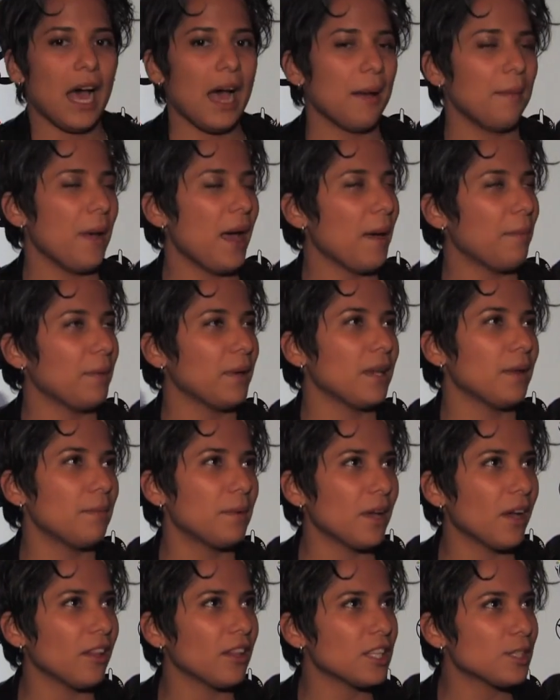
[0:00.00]
I'm happy to
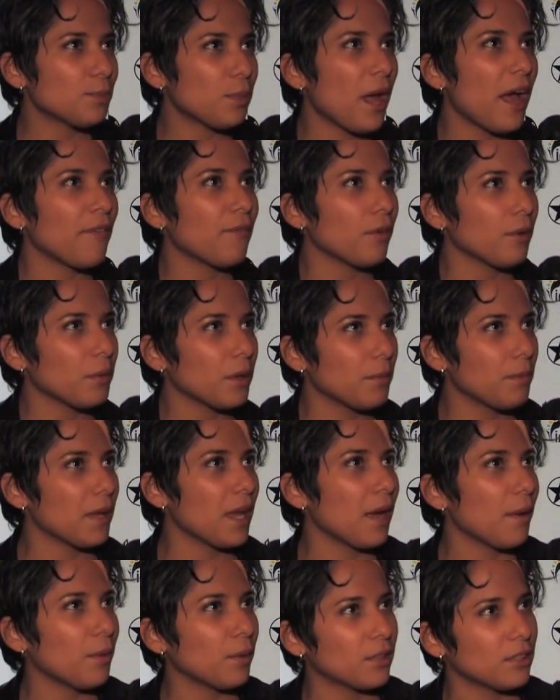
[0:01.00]
be on this platform to
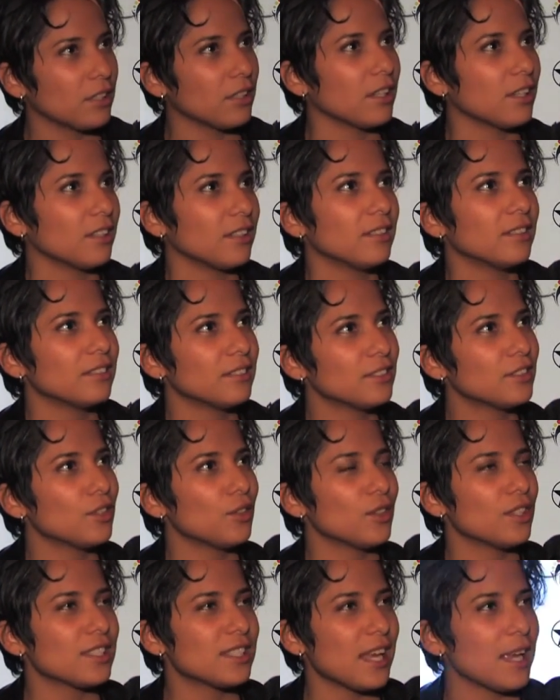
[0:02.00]
be able to
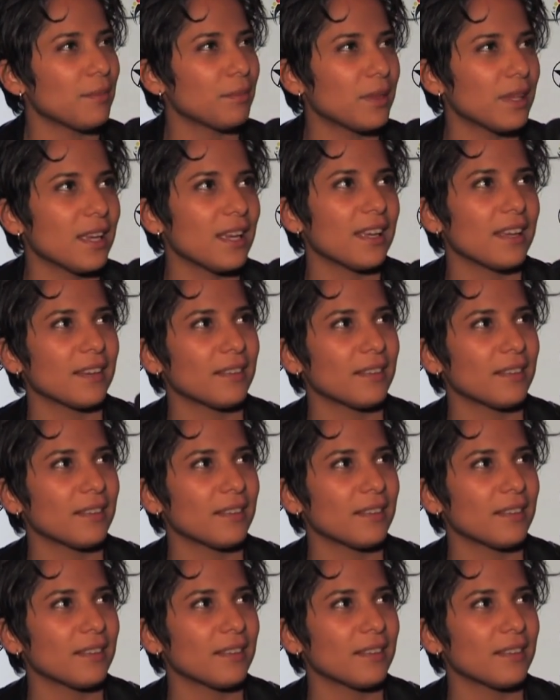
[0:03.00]
do the same thing.